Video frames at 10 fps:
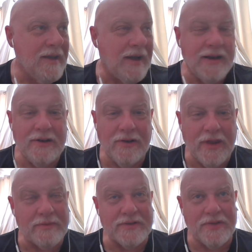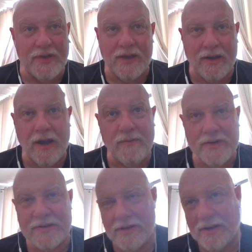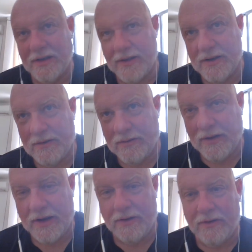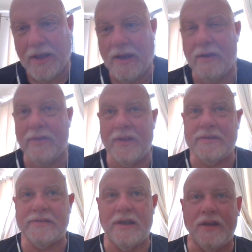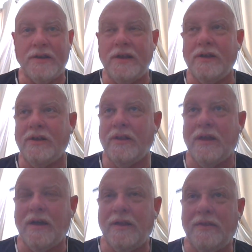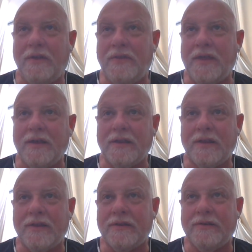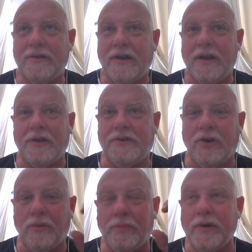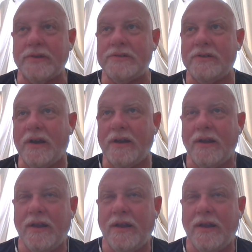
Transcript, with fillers: I didn't know that was a thing. Obviously, you know, I know now that's not a deal, uh, a thing. Like they're not adult books. You're not,